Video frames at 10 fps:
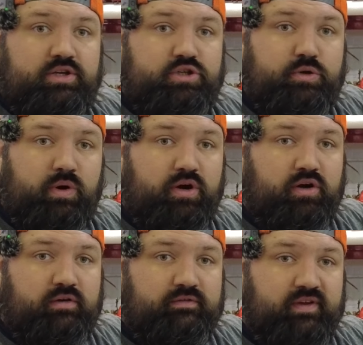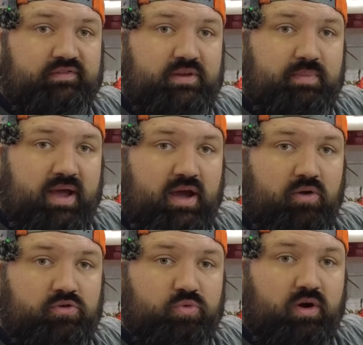250
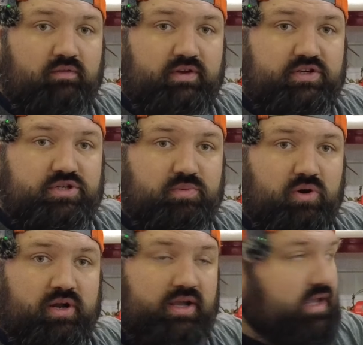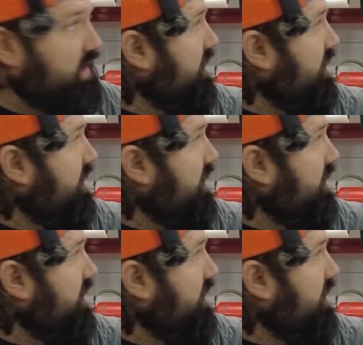pound 12-inch spring